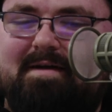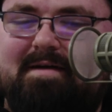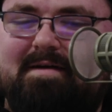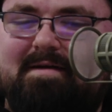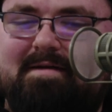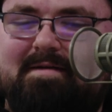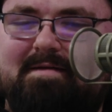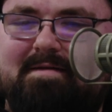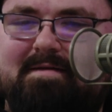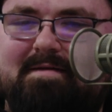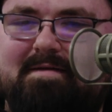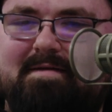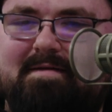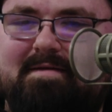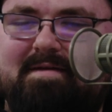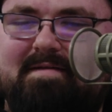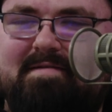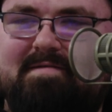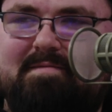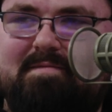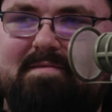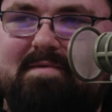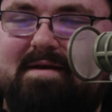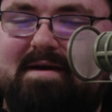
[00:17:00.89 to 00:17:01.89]
And
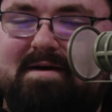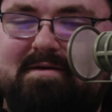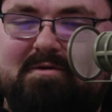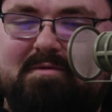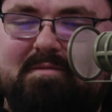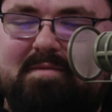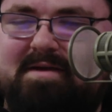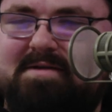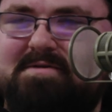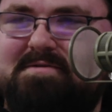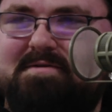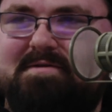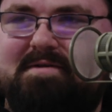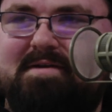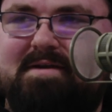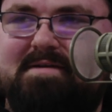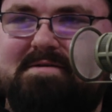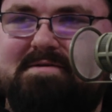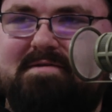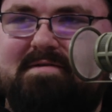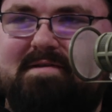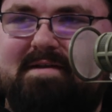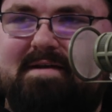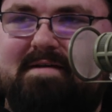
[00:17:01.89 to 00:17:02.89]
that's Dr. Mitra
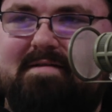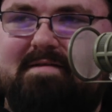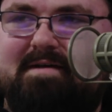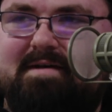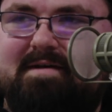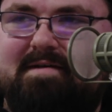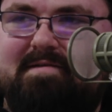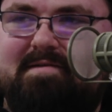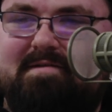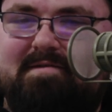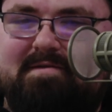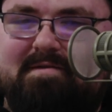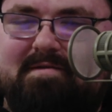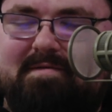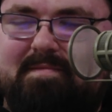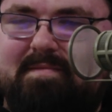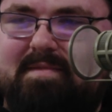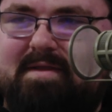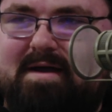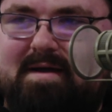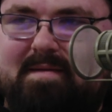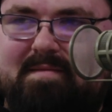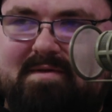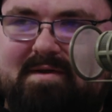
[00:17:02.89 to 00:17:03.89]
teaches that class. He's a
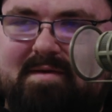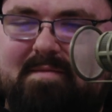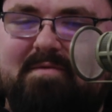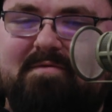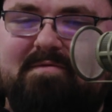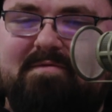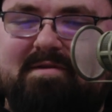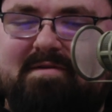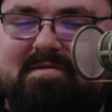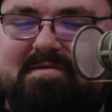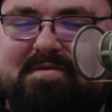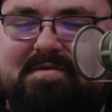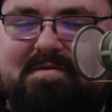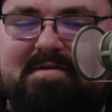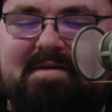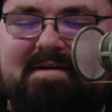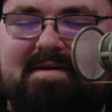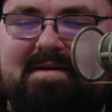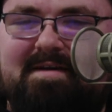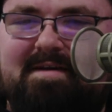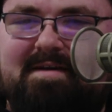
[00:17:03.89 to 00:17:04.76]
comp sci professor.